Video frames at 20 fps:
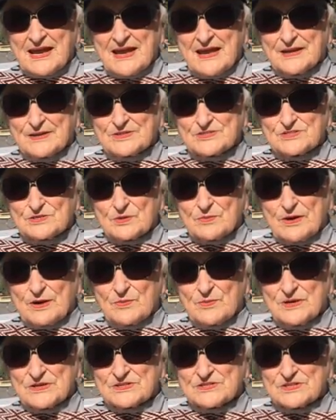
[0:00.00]
And so I
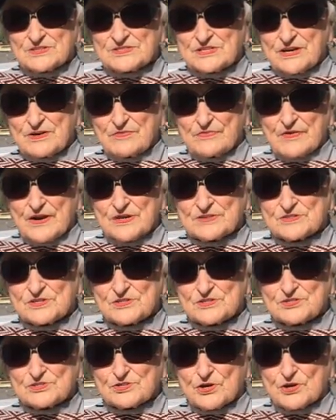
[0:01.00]
went to St.
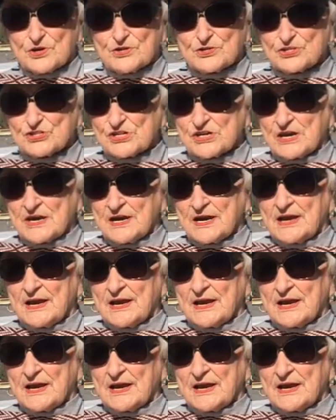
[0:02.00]
Francis Church